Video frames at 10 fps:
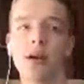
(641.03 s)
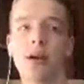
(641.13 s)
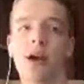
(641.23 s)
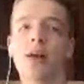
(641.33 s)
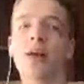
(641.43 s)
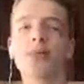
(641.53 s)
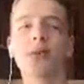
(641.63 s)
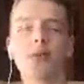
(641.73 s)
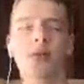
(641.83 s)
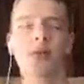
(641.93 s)
I mean, I'm sure
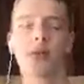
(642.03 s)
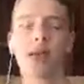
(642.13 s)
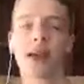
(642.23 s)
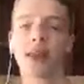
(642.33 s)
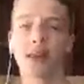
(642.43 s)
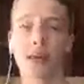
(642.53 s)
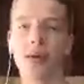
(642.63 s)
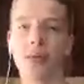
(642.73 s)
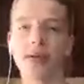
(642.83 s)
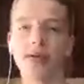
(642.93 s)
maybe, like, a little bit,
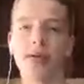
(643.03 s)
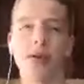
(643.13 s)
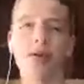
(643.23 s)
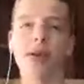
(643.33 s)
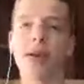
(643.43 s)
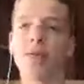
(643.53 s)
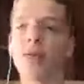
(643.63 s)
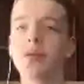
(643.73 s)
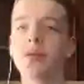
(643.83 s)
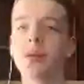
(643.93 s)
but it's totally
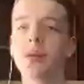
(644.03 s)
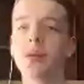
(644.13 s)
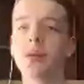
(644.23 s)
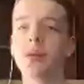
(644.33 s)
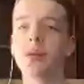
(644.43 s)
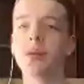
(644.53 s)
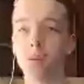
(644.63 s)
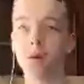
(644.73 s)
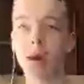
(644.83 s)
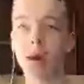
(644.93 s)
confused at which, like,
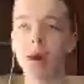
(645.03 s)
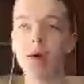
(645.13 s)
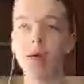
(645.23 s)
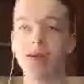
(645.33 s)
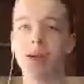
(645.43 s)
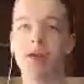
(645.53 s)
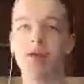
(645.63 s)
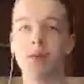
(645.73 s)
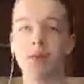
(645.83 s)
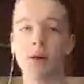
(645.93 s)
way to go. It's like, if
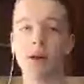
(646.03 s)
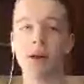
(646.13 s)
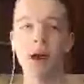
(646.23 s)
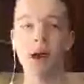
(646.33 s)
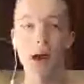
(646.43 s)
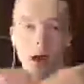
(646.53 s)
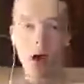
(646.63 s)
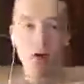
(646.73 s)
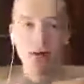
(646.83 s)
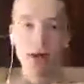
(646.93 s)
you're pointing,
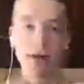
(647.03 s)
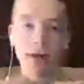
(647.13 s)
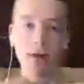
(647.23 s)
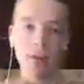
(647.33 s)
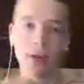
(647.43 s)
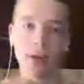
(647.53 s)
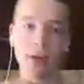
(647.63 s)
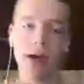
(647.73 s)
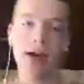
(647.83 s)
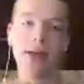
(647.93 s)
"Oh, like, choose which
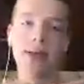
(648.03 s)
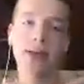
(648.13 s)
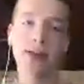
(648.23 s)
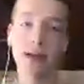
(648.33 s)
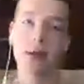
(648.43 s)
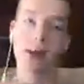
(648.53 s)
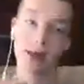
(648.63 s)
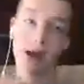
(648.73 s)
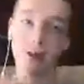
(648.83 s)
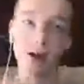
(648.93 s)
way," it's either gonna go,
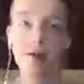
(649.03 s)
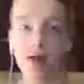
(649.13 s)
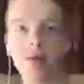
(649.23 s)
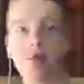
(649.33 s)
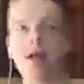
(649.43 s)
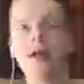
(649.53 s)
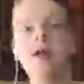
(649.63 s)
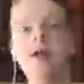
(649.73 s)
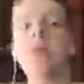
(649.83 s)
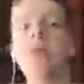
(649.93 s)
like, that way or that way,
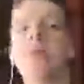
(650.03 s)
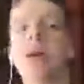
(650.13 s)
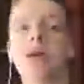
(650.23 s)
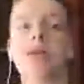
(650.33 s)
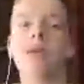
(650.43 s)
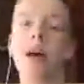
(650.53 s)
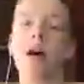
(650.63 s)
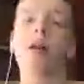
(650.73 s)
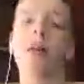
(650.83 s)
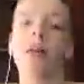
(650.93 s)
so you wanna make sure that
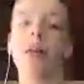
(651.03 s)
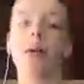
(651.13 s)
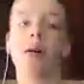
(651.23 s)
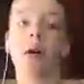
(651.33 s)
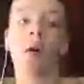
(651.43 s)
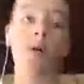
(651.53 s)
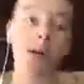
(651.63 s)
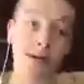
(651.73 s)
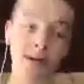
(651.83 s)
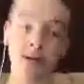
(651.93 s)
all of them are
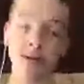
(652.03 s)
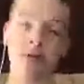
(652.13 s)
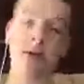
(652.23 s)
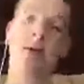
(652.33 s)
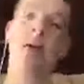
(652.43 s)
cohesive